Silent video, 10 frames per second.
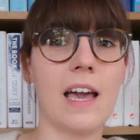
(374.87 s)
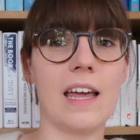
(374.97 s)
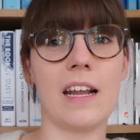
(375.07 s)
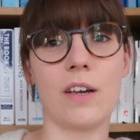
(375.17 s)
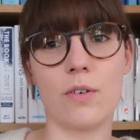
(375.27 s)

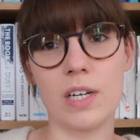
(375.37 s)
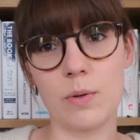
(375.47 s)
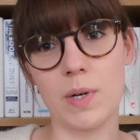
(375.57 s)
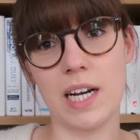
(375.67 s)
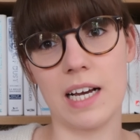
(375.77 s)
and I
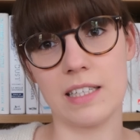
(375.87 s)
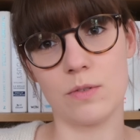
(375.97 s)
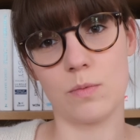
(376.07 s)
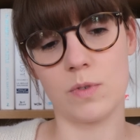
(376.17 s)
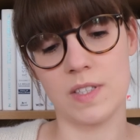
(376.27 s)
only
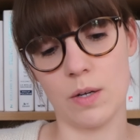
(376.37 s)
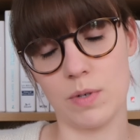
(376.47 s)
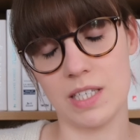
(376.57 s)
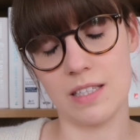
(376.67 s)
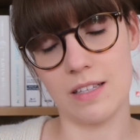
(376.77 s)
realized once I
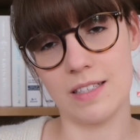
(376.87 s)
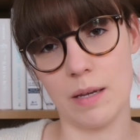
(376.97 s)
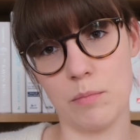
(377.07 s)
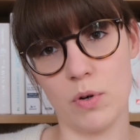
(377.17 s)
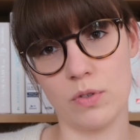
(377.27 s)
reached the
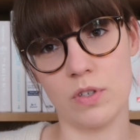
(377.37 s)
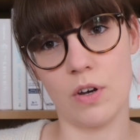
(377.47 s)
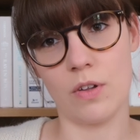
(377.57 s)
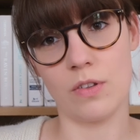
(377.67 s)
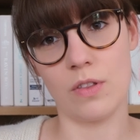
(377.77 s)
same point
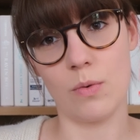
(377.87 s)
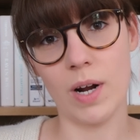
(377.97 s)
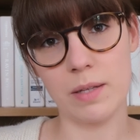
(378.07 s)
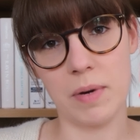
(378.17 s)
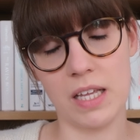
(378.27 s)
on the
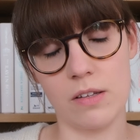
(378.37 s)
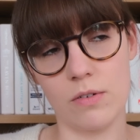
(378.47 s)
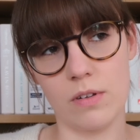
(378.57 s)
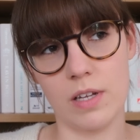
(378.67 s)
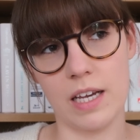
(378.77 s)
right
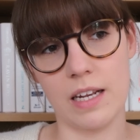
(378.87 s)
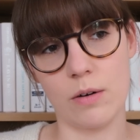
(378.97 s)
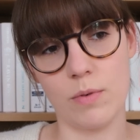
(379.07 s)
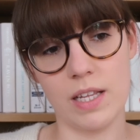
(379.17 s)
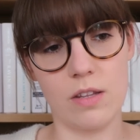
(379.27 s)
panel, and
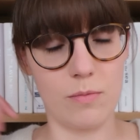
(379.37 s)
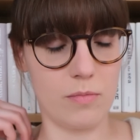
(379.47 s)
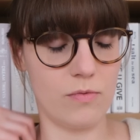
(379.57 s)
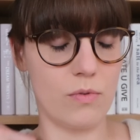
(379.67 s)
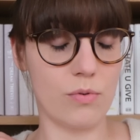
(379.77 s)
I read
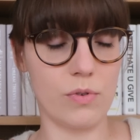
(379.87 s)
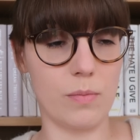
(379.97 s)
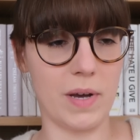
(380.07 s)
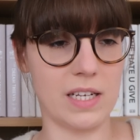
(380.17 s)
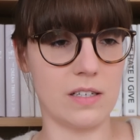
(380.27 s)
through
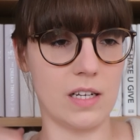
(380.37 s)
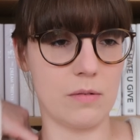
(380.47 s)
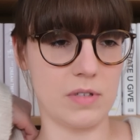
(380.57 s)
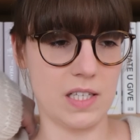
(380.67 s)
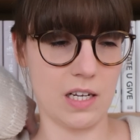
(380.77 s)
the pattern,
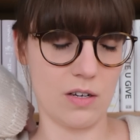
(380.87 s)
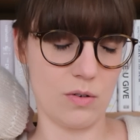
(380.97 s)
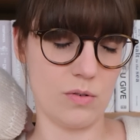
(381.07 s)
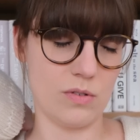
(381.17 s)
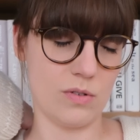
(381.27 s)
I was like,
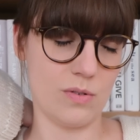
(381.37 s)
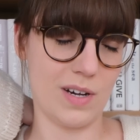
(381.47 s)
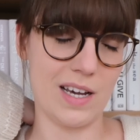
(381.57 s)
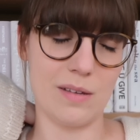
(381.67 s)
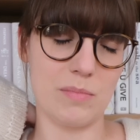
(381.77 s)
oh no,
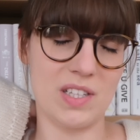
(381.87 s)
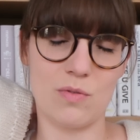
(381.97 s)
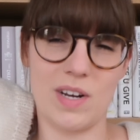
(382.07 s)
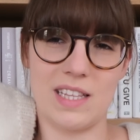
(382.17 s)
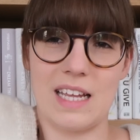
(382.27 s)
I
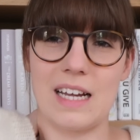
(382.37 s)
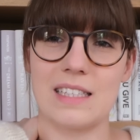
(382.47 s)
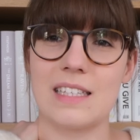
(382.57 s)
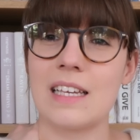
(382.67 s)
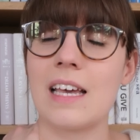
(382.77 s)
misread
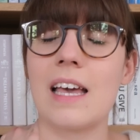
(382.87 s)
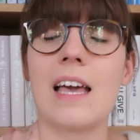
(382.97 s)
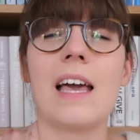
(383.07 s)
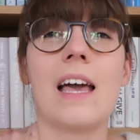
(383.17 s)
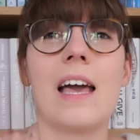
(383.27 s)
that.
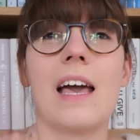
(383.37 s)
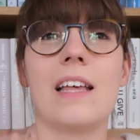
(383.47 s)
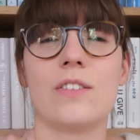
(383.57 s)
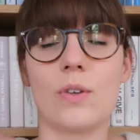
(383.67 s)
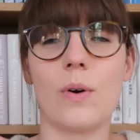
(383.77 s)

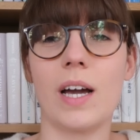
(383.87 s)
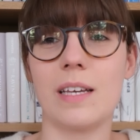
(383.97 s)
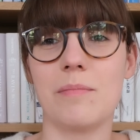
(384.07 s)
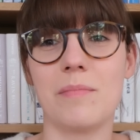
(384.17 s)
So I